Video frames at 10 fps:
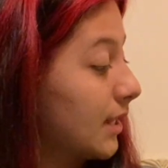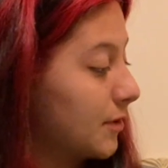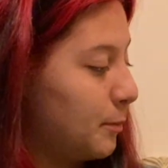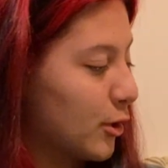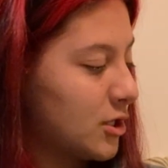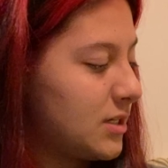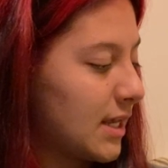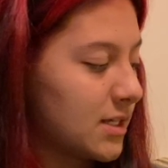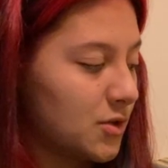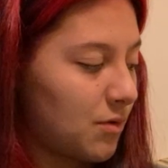The bird's
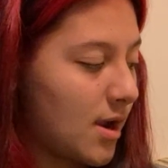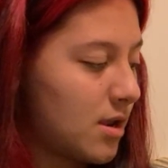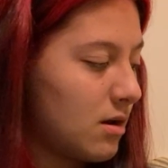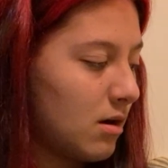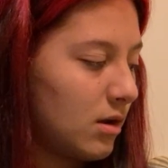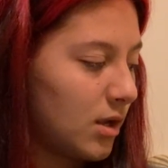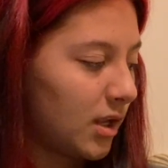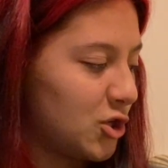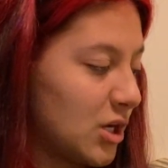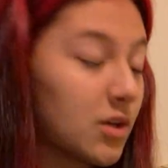nest is right here,
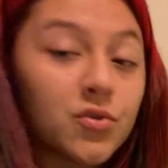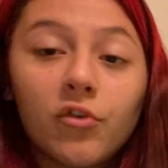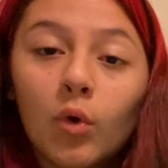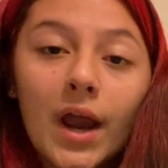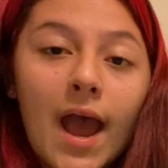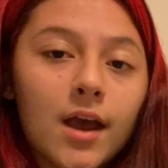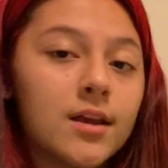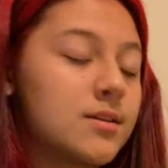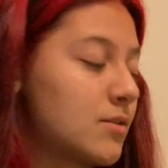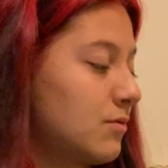and she has 4
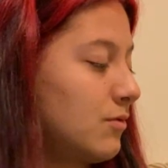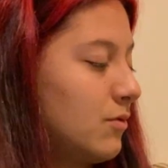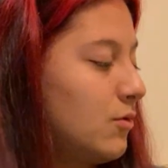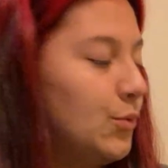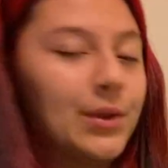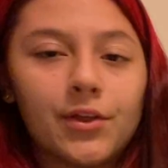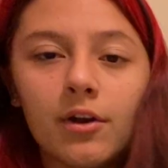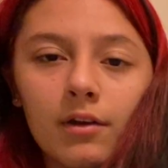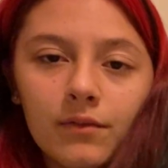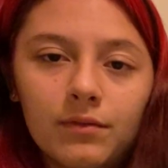eggs with her.